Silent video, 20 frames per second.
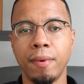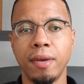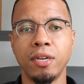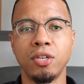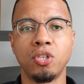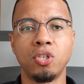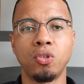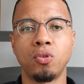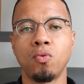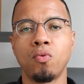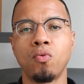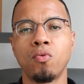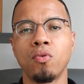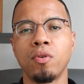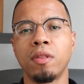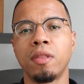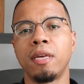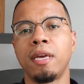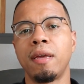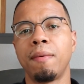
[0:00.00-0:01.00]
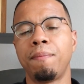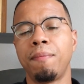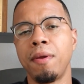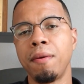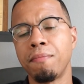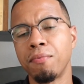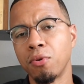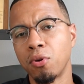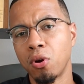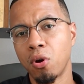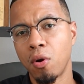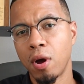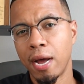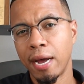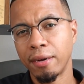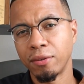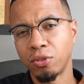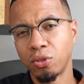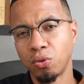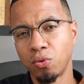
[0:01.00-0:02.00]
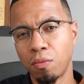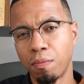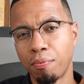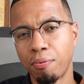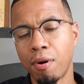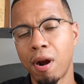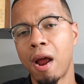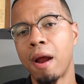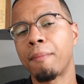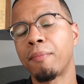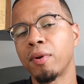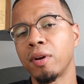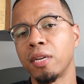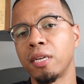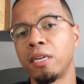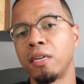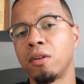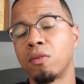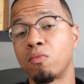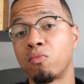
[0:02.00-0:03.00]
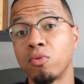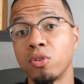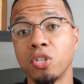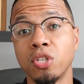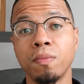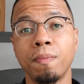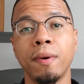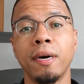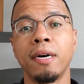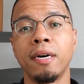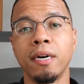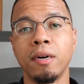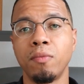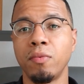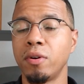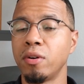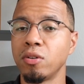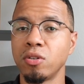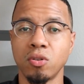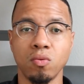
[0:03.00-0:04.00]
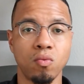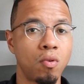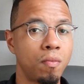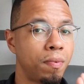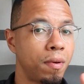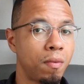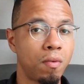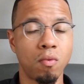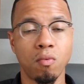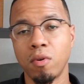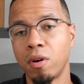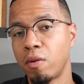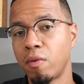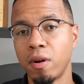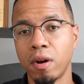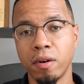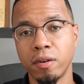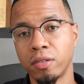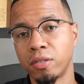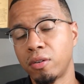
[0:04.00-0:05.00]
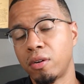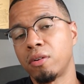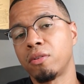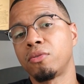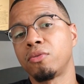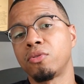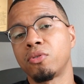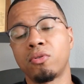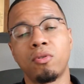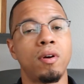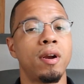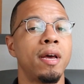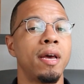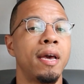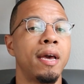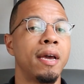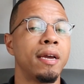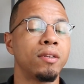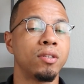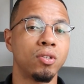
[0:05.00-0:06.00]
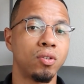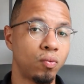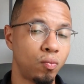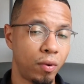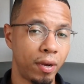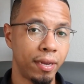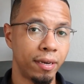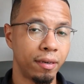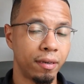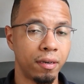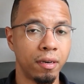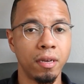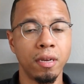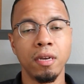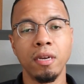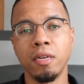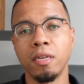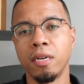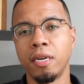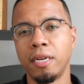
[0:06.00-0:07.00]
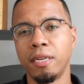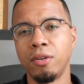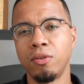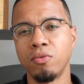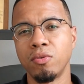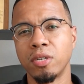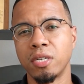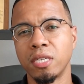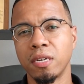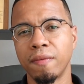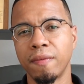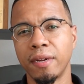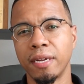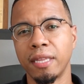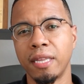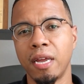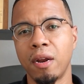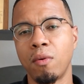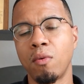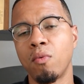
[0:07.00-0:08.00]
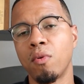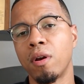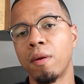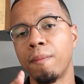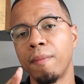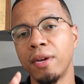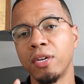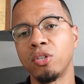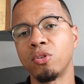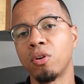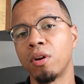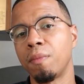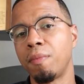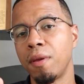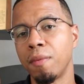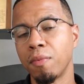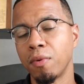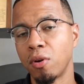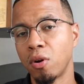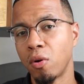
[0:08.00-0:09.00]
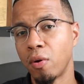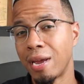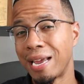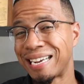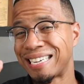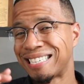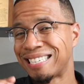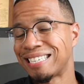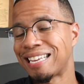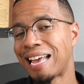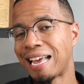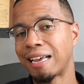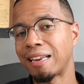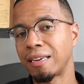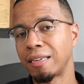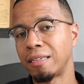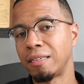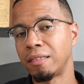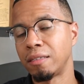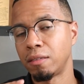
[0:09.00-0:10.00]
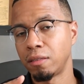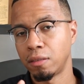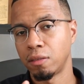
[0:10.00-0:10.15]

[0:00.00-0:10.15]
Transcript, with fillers: make sure that people know how to properly respond. We don't just want people running around in circles, crying, sweating, and doing stuff like that. We want to make sure that people know exactly